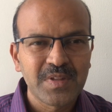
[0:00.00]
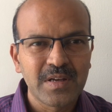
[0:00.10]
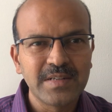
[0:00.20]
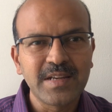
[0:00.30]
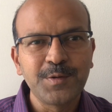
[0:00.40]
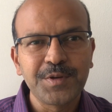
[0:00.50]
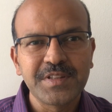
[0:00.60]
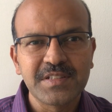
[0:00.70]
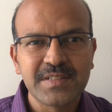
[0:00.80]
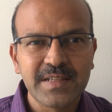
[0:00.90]
Continuing
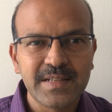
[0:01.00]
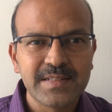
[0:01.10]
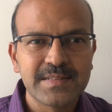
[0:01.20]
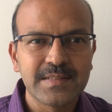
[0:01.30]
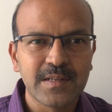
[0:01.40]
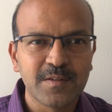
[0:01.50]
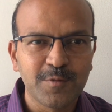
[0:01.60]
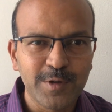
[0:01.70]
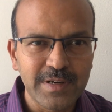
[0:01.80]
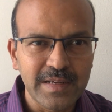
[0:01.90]
the series
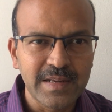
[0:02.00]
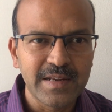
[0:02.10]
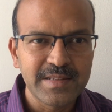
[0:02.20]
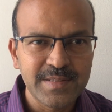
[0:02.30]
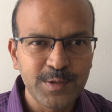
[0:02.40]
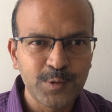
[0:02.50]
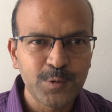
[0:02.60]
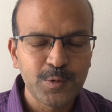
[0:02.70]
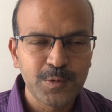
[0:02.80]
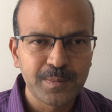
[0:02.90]
for NICU
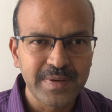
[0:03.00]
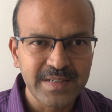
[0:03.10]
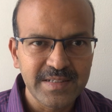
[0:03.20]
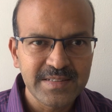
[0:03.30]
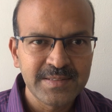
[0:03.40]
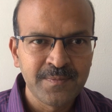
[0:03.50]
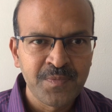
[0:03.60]
parents,